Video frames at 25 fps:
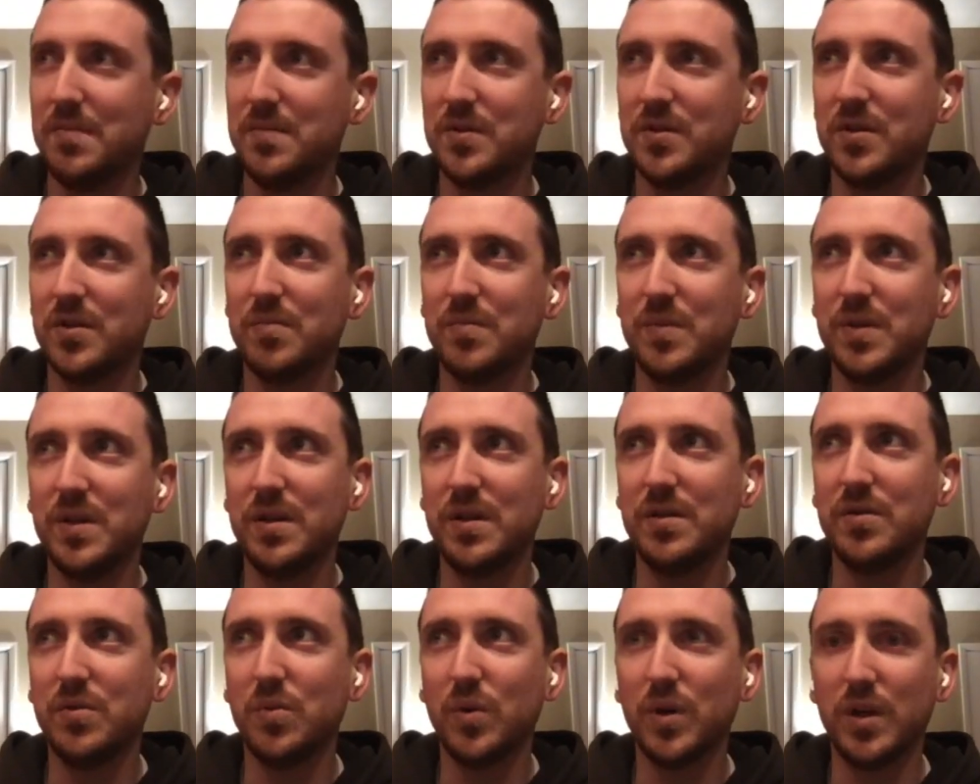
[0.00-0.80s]
So that'd be
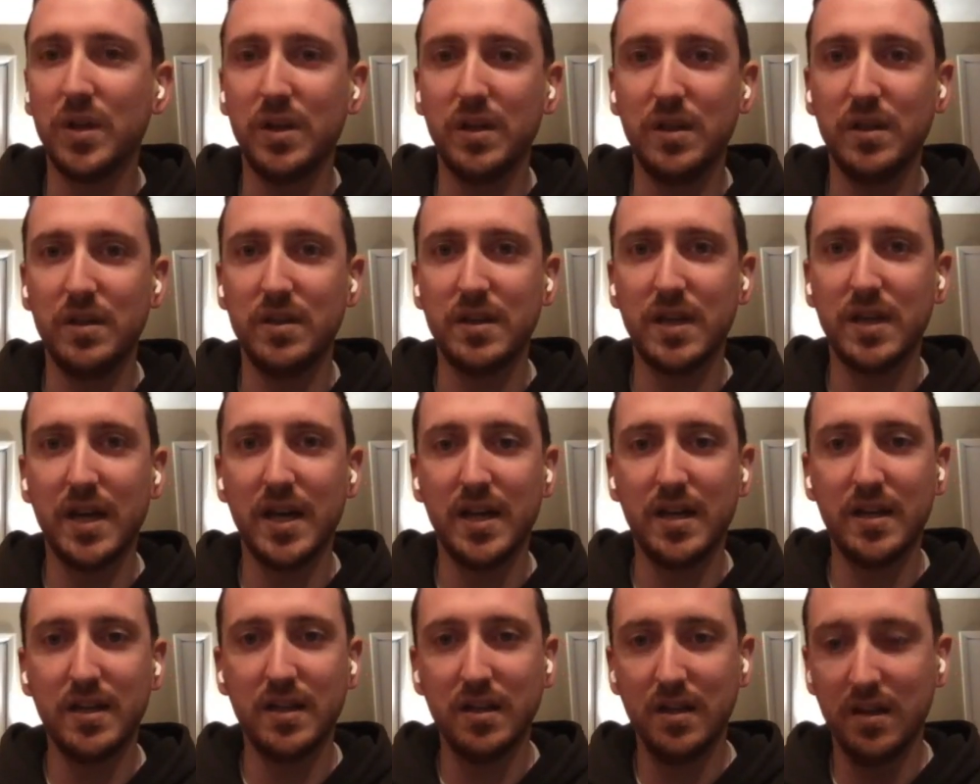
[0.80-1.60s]

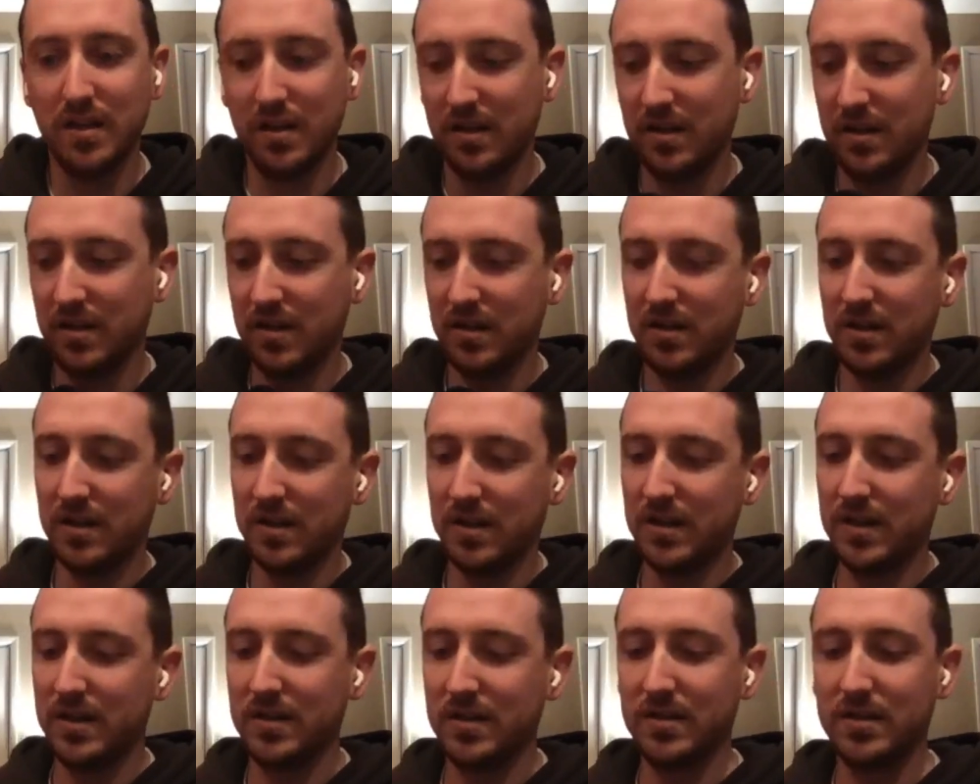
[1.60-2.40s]
2010, I
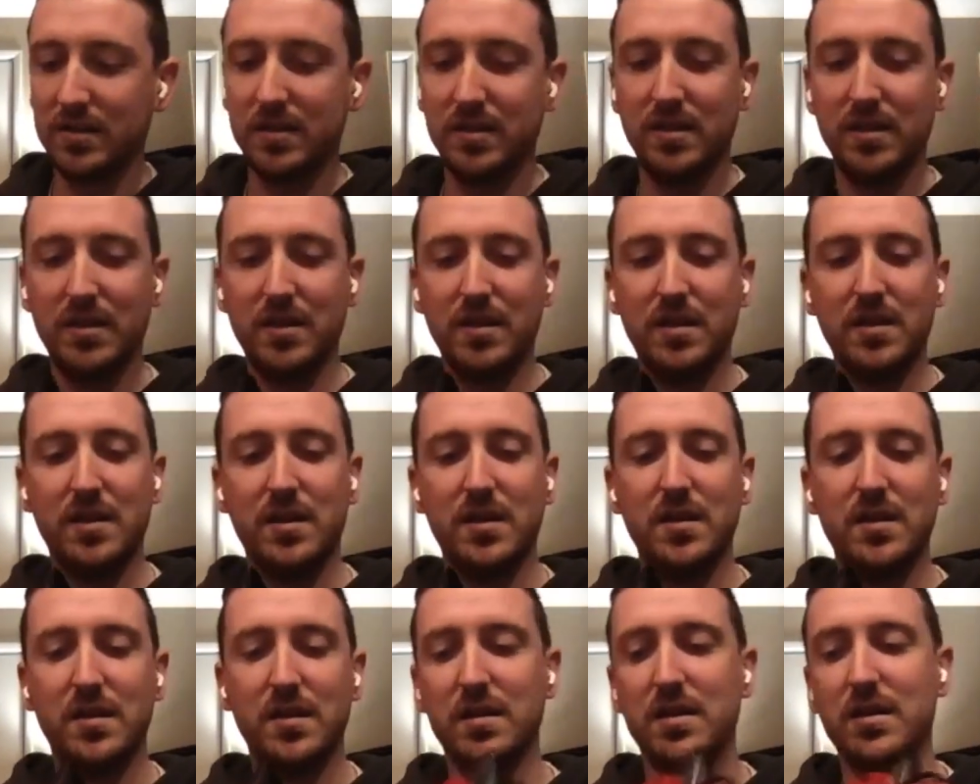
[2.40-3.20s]
guess.
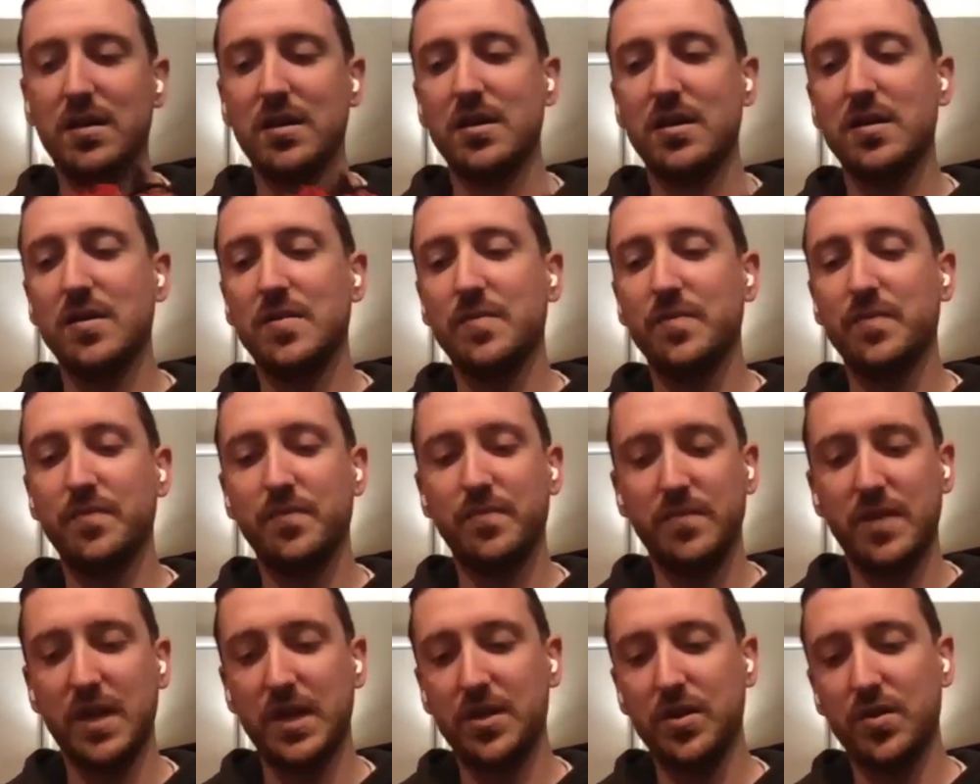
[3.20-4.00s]

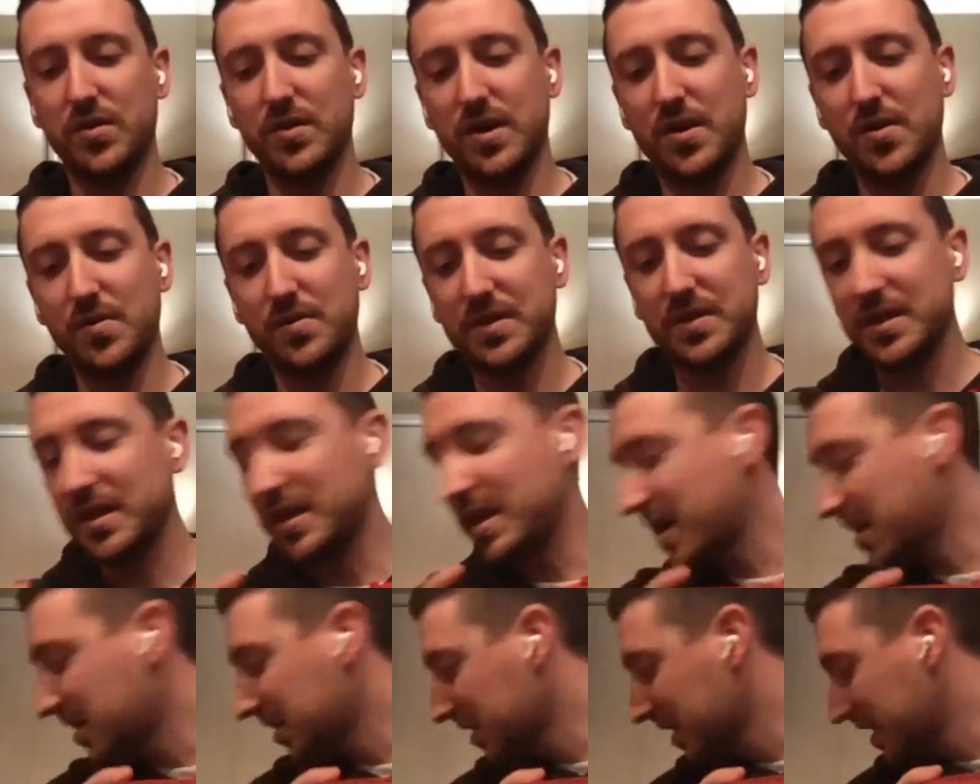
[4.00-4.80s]
I know that was in
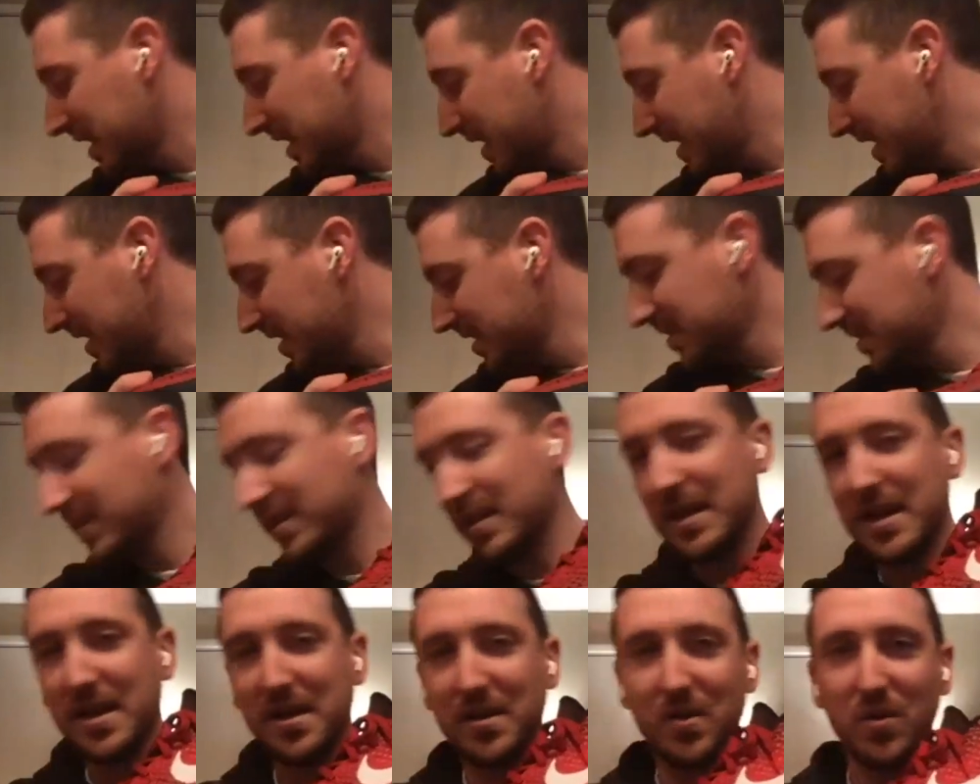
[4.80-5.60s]
LA. They
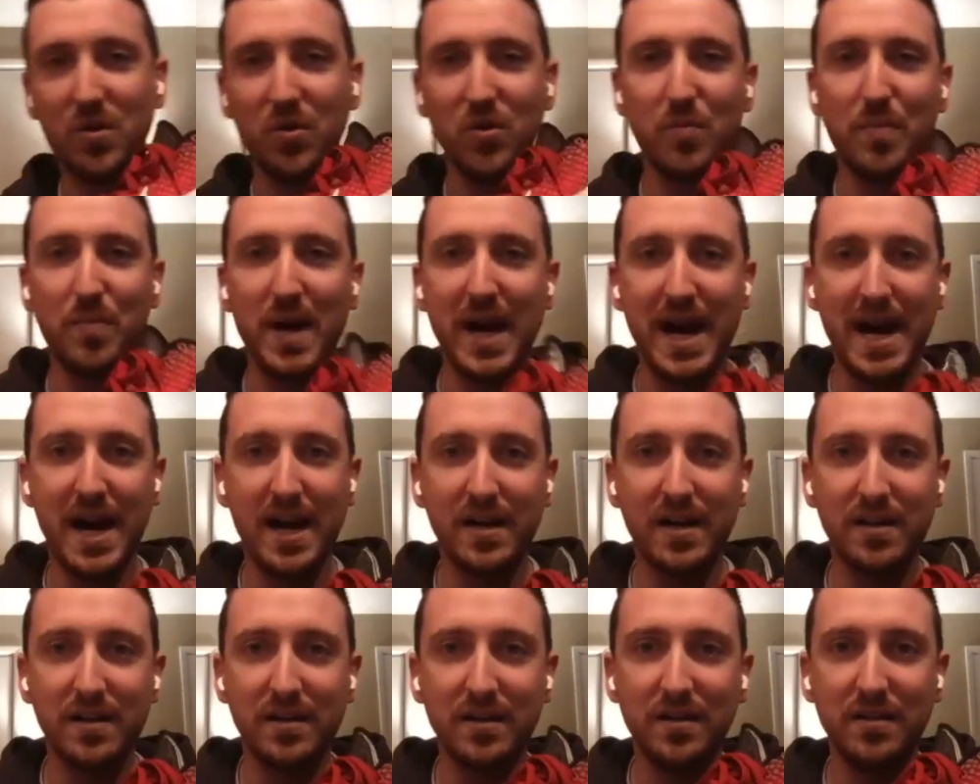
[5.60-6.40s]
had a whole
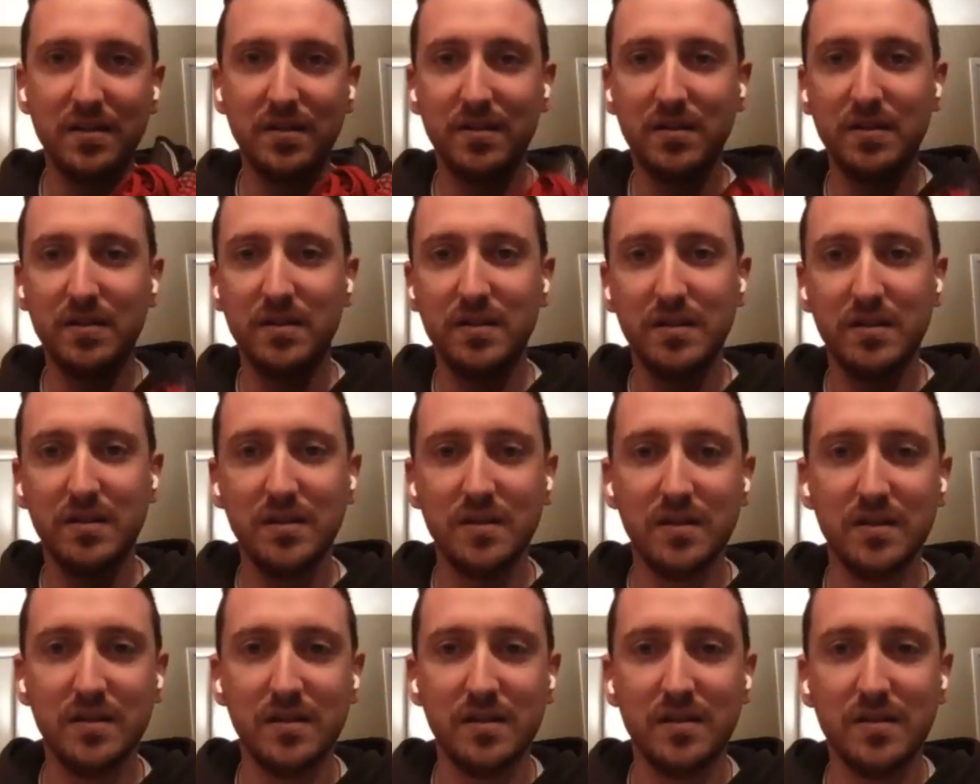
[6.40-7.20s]
pack
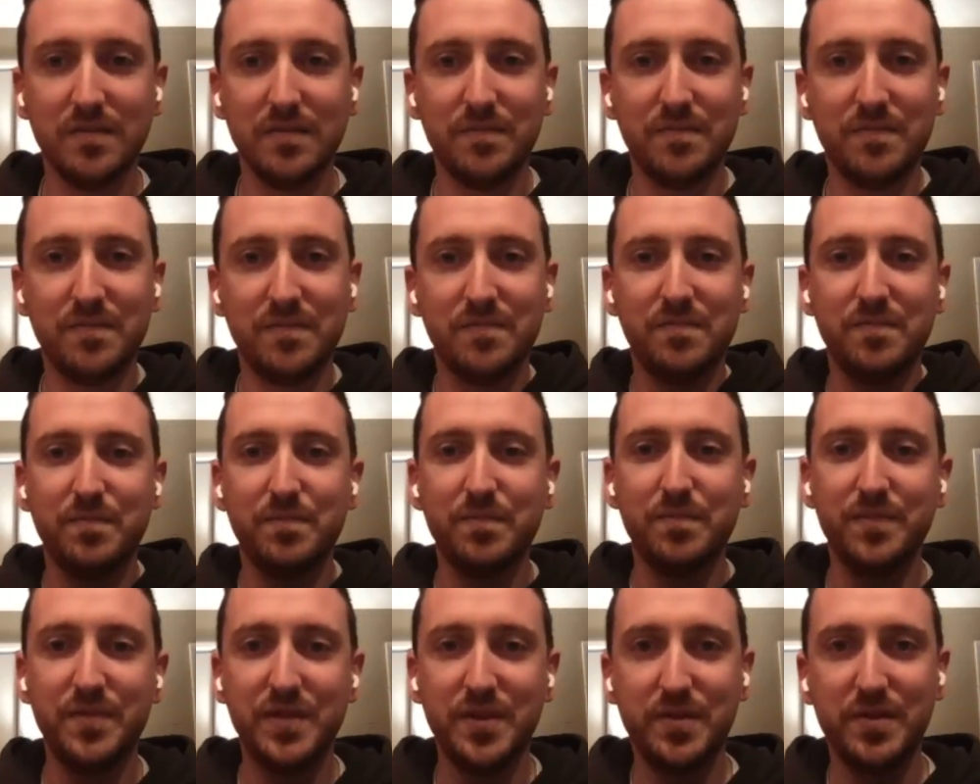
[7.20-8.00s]
of
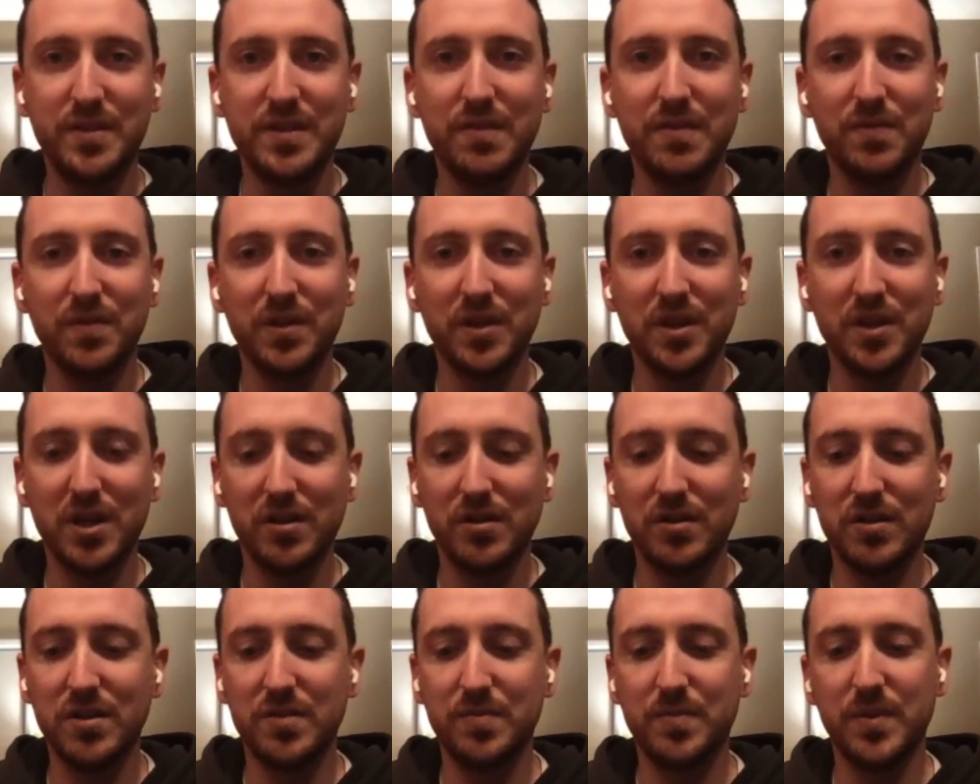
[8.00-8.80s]
different
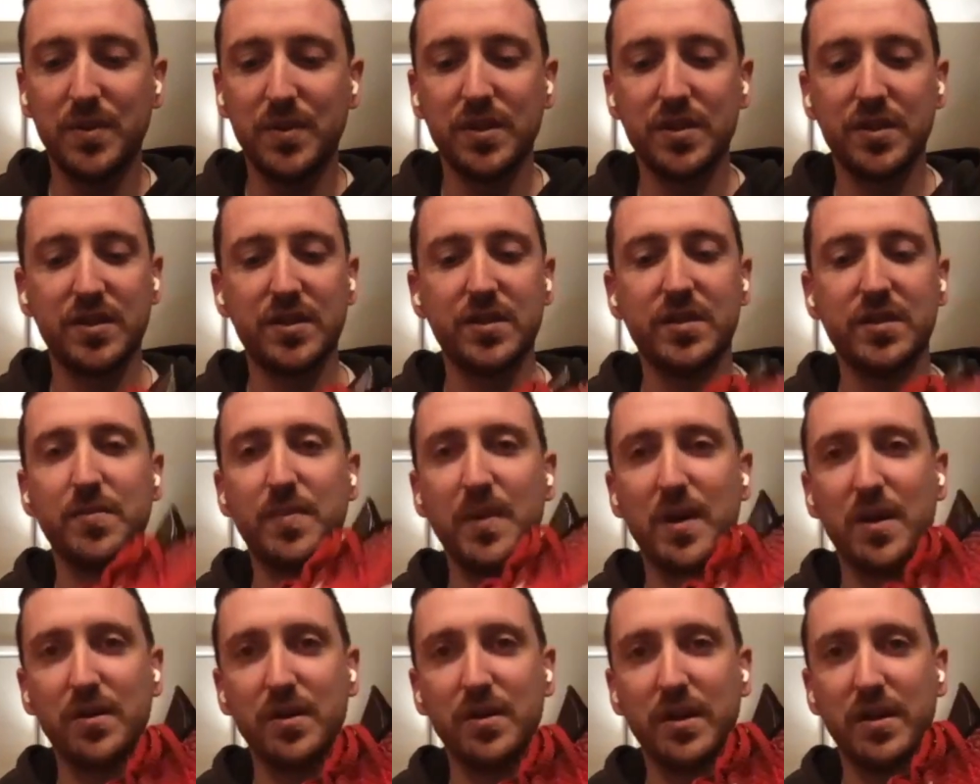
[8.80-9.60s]
colors, but this is the
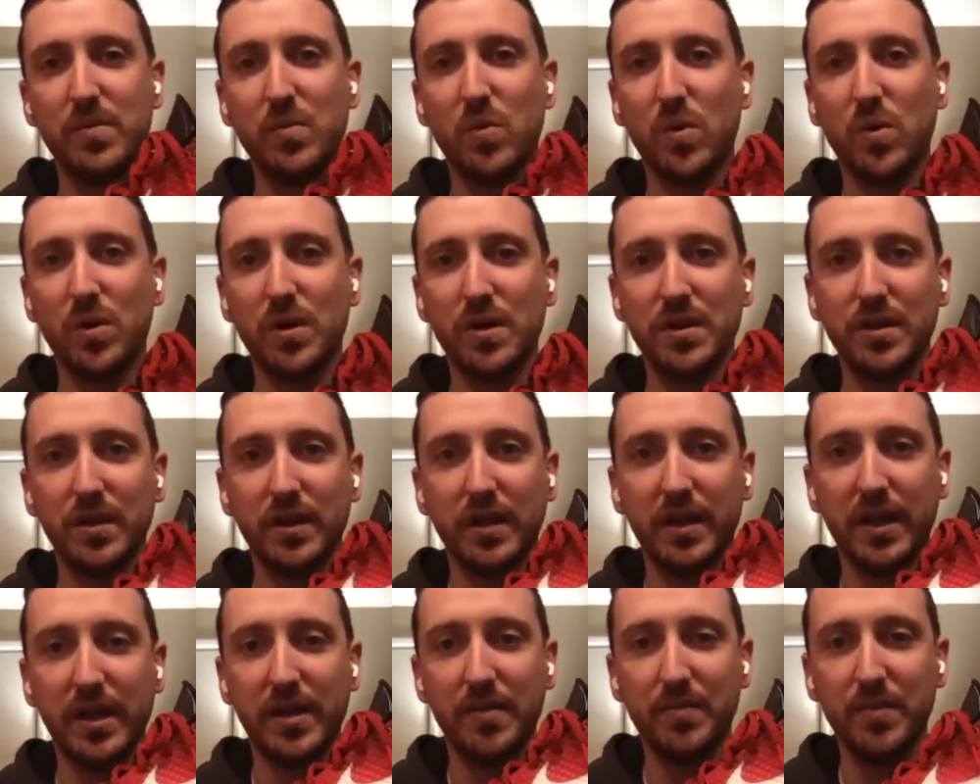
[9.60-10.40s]
pair that he wore in the
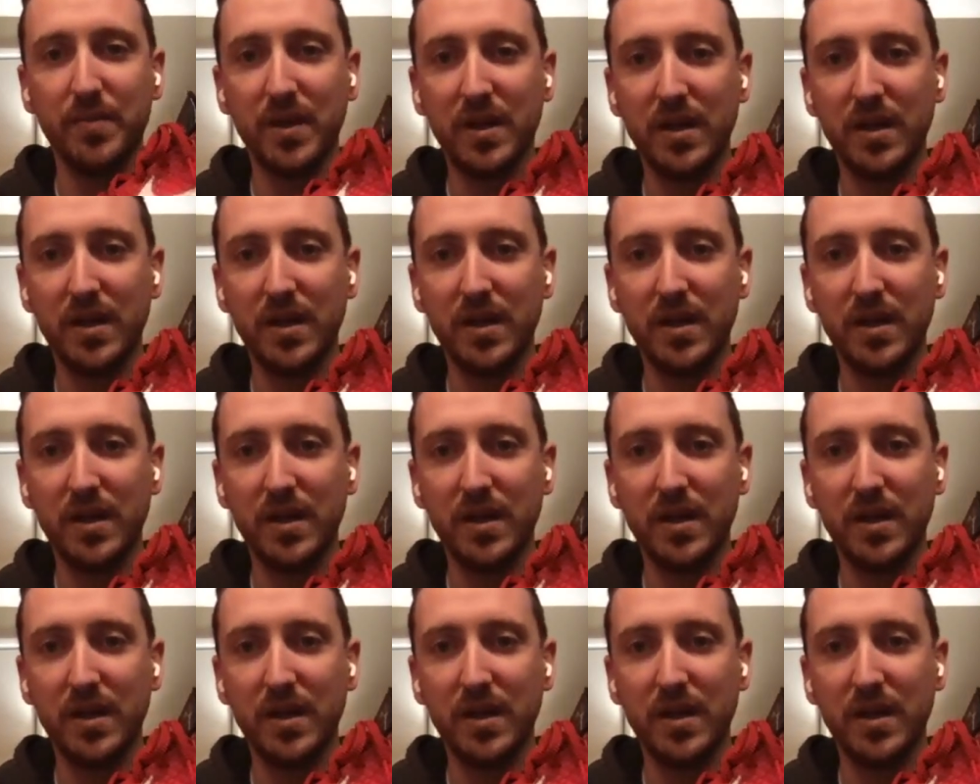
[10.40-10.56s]
game.